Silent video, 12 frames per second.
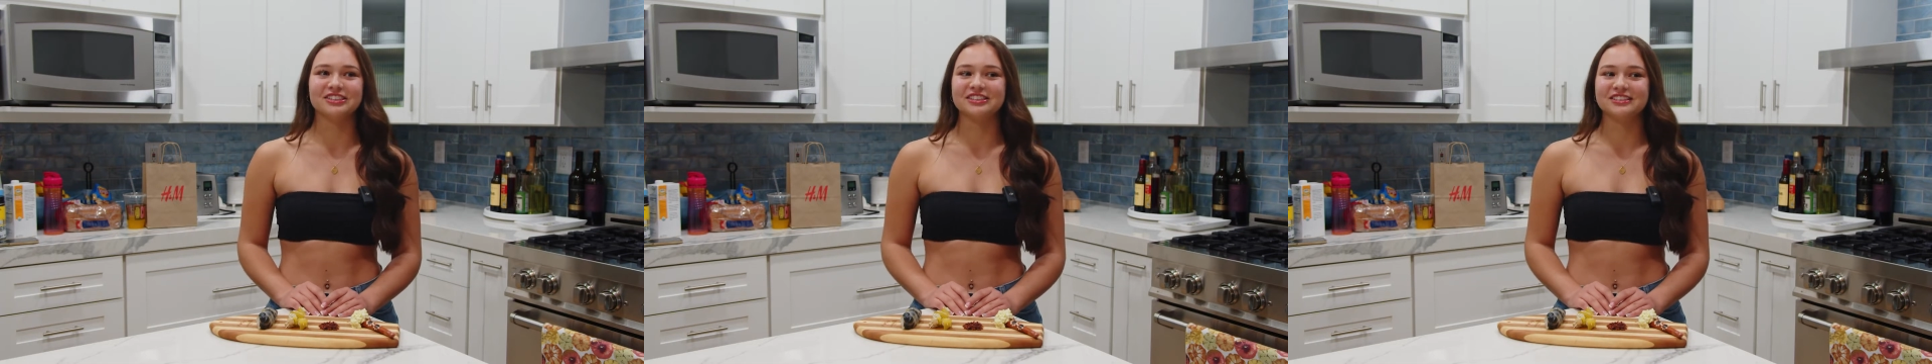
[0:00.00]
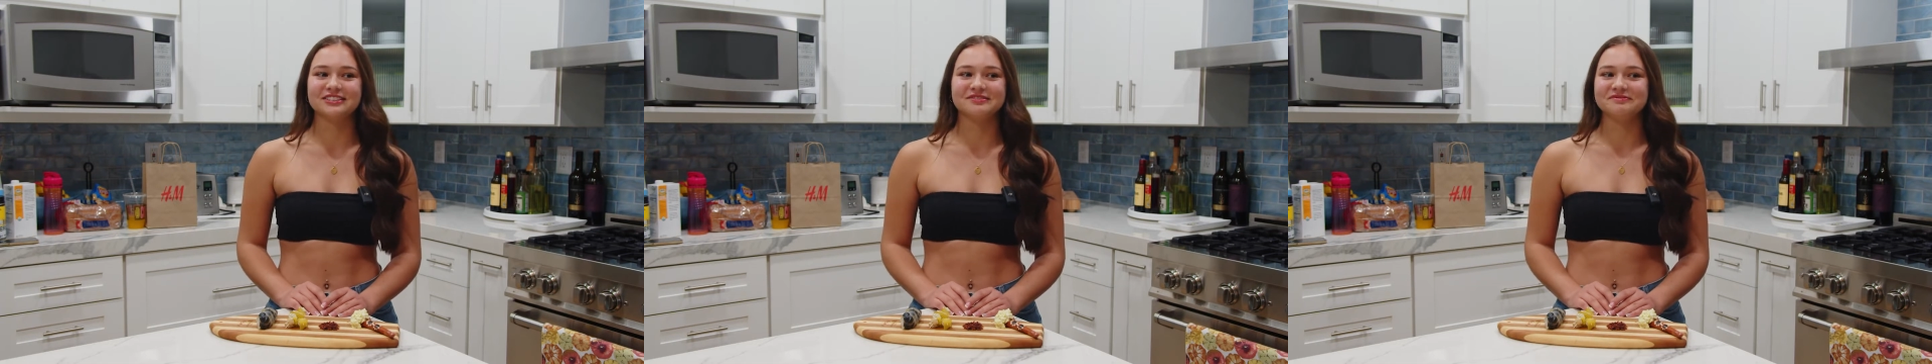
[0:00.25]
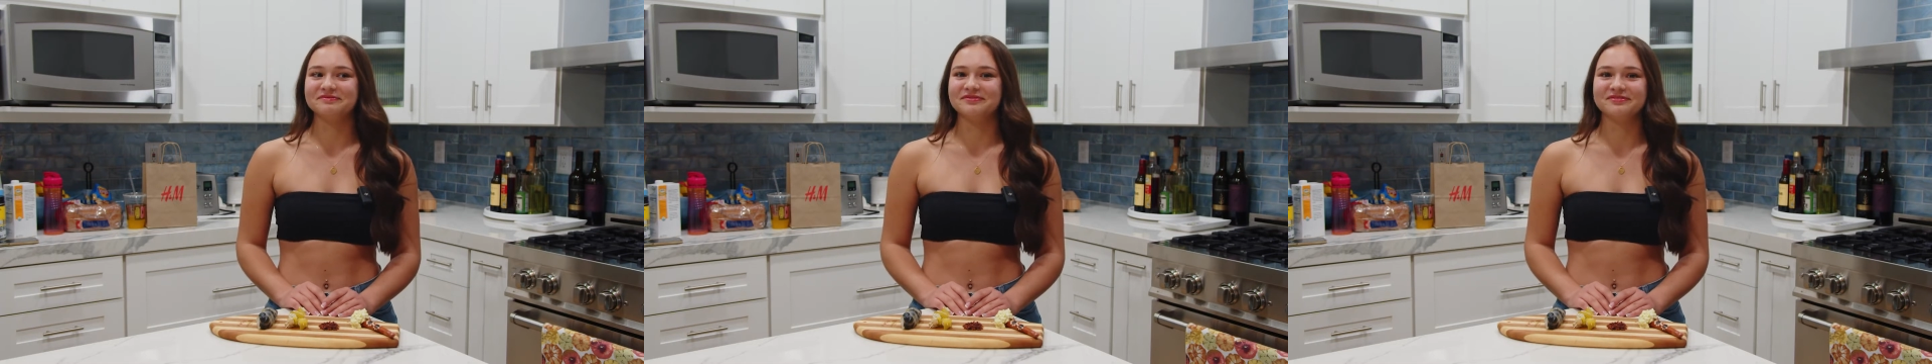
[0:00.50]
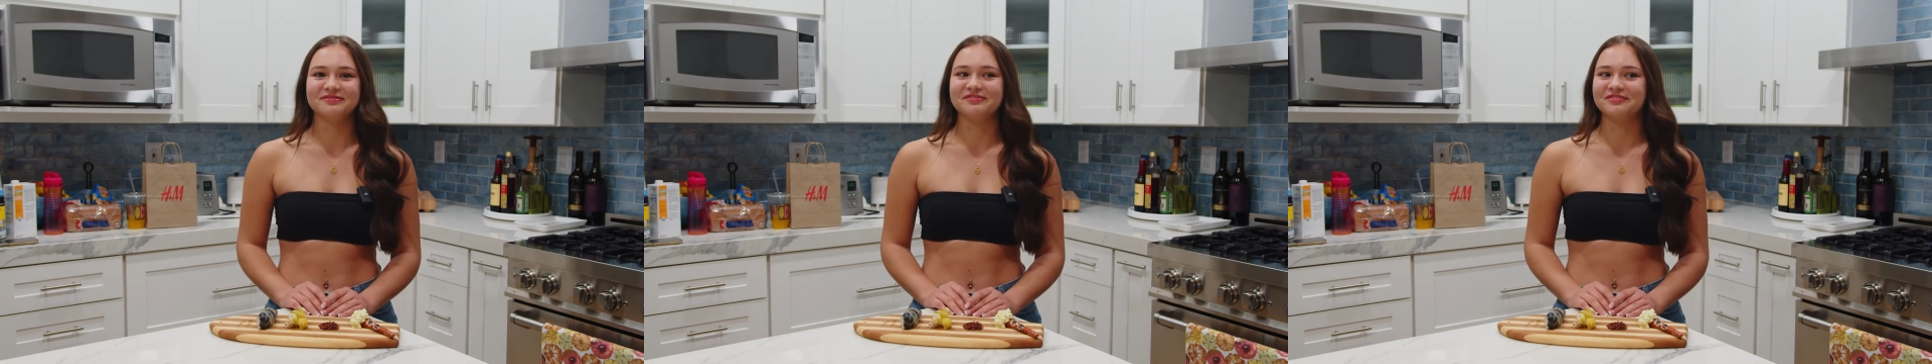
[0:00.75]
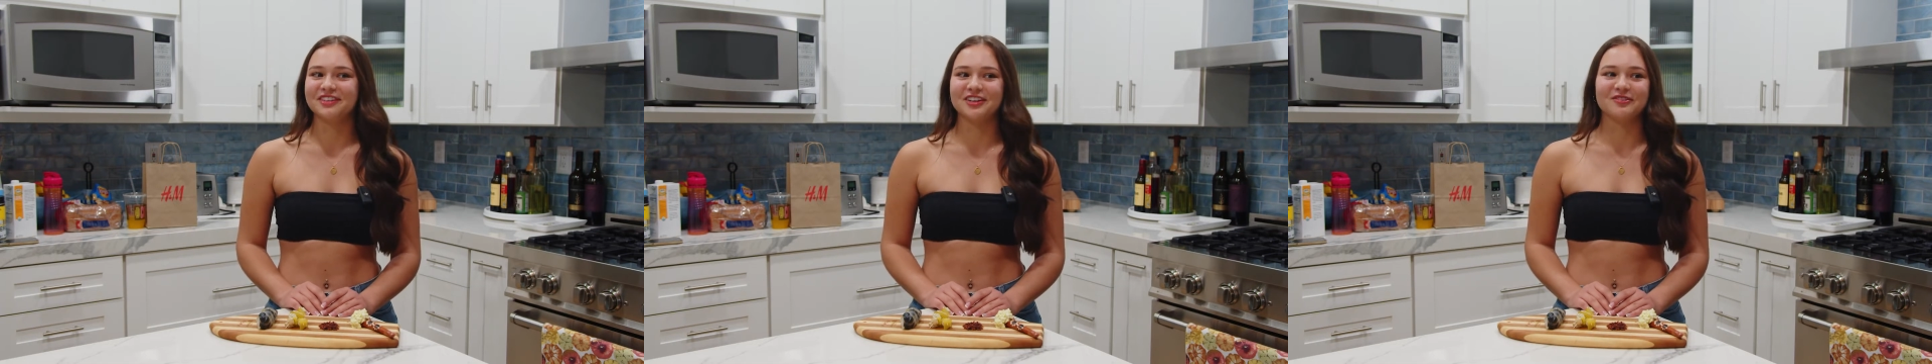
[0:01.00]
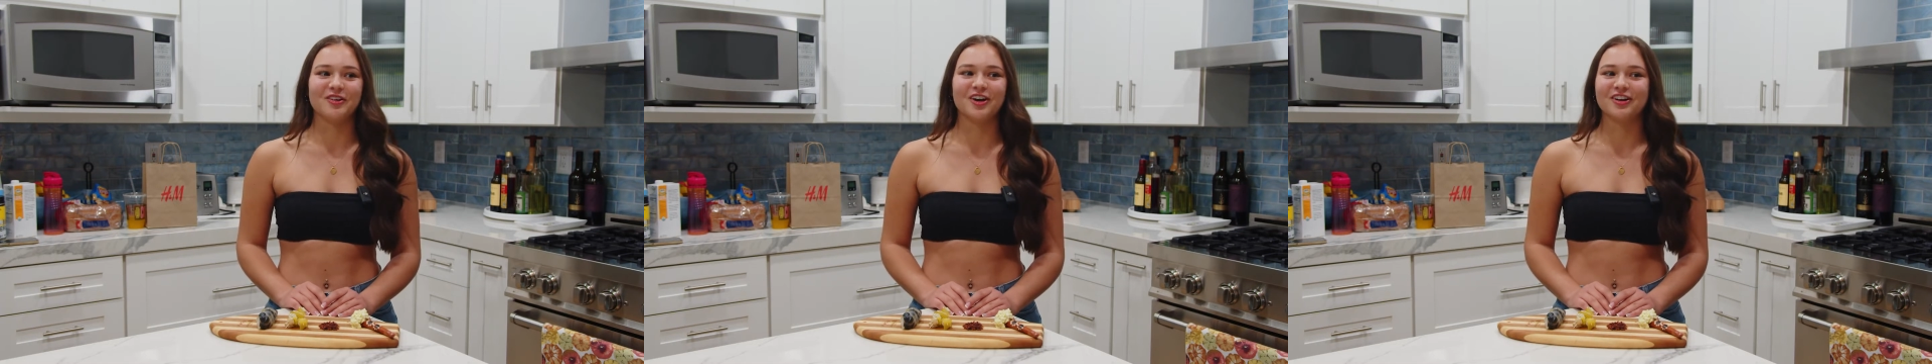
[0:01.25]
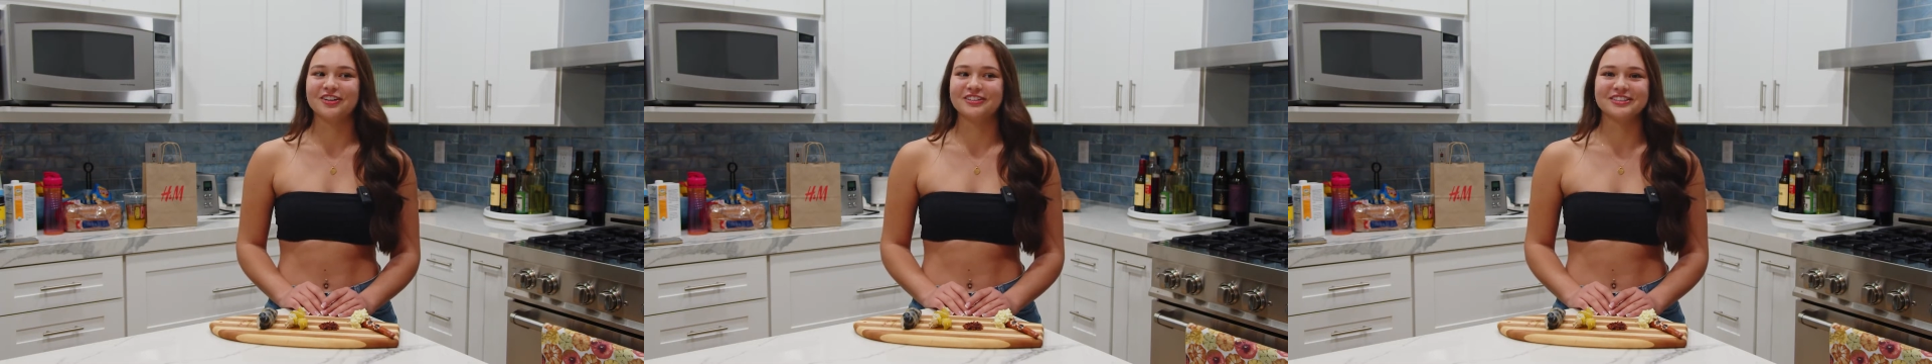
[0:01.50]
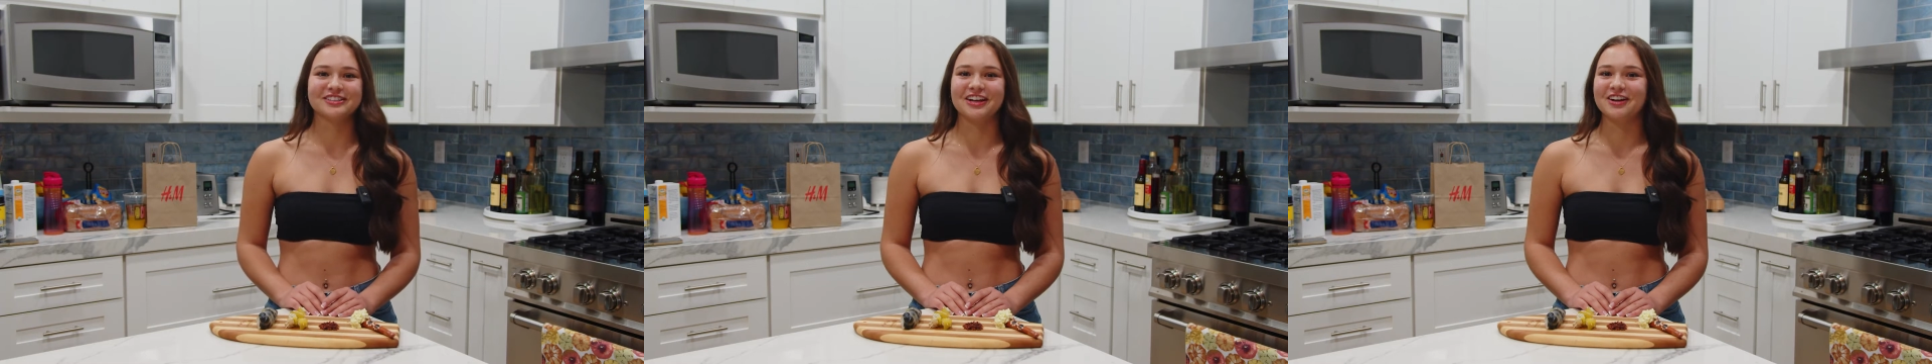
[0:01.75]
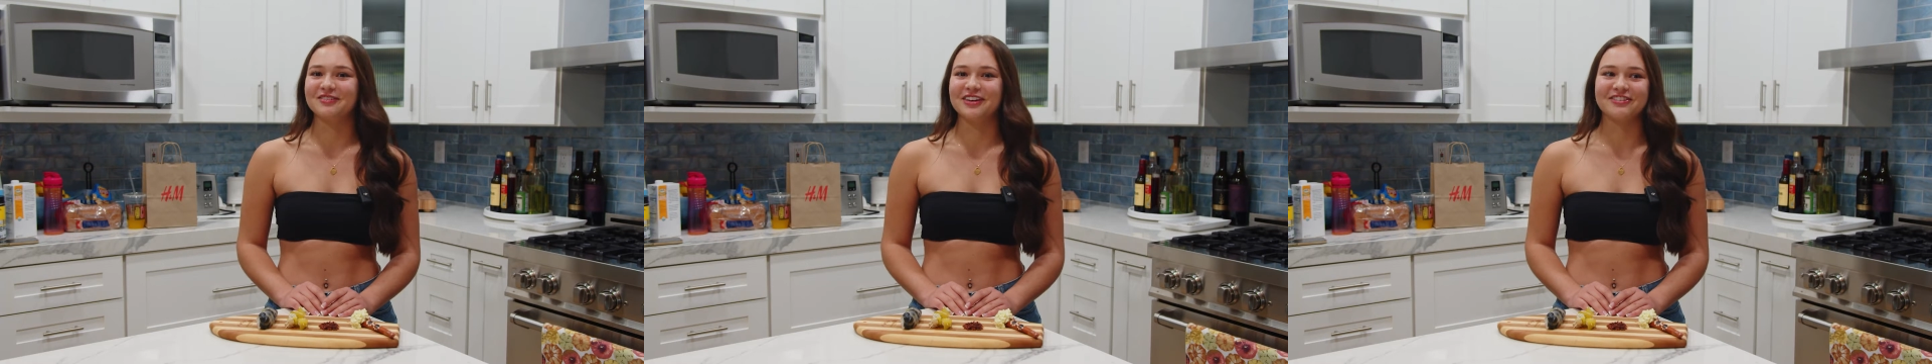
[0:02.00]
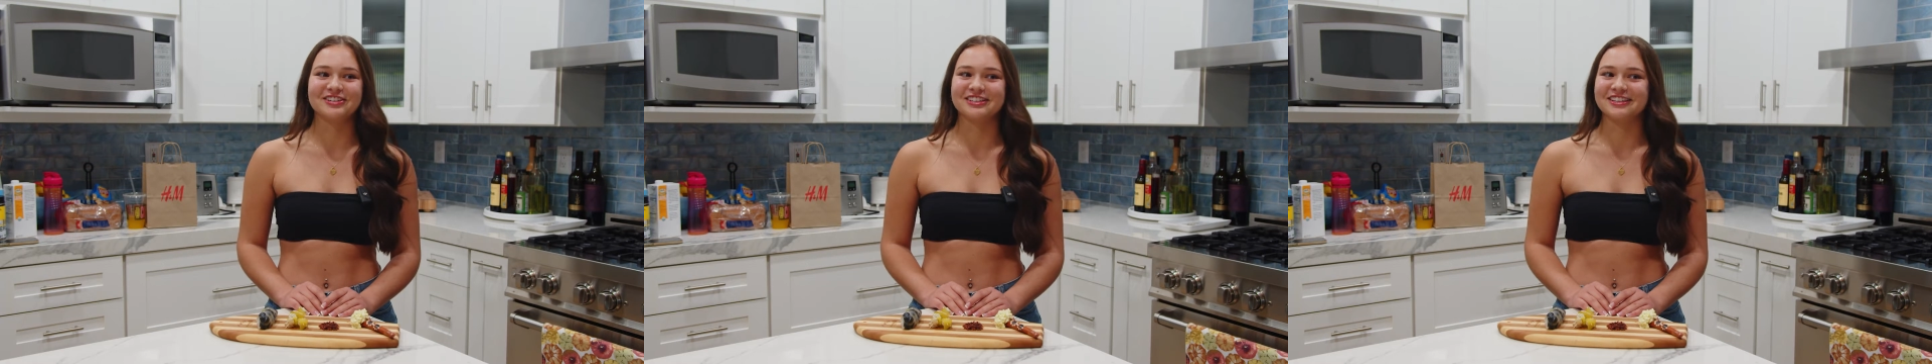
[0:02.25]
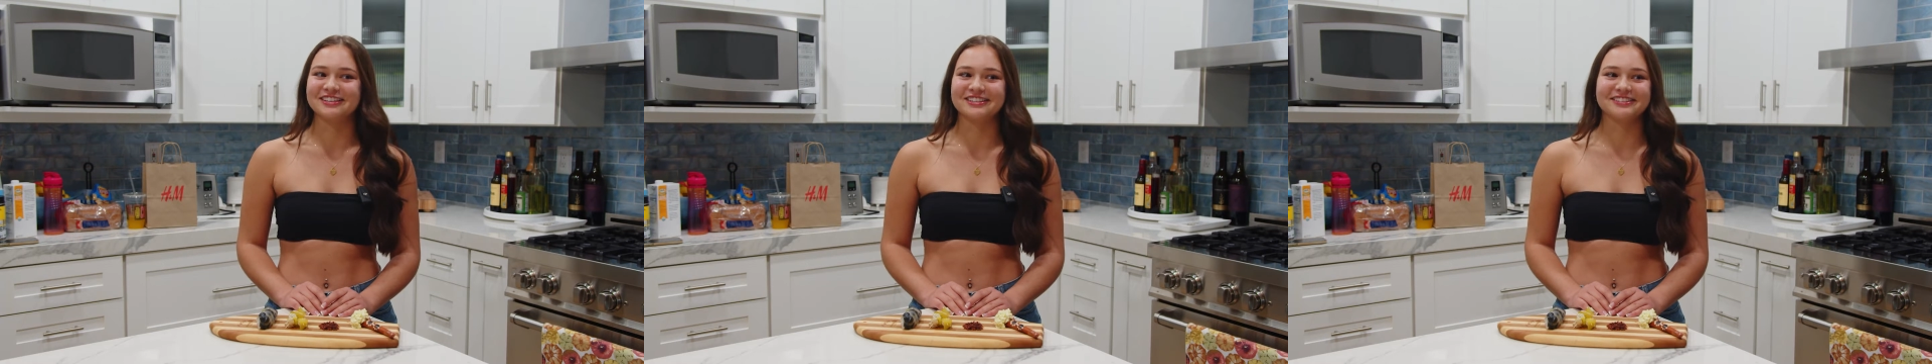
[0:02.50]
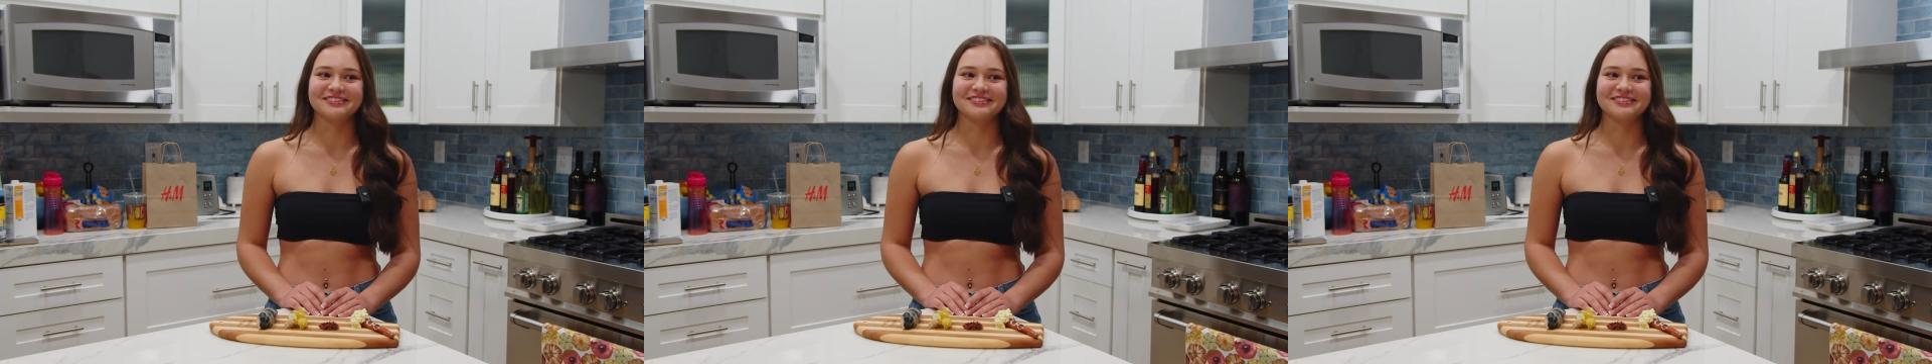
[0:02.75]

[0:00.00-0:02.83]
just, the water has scared me ever since.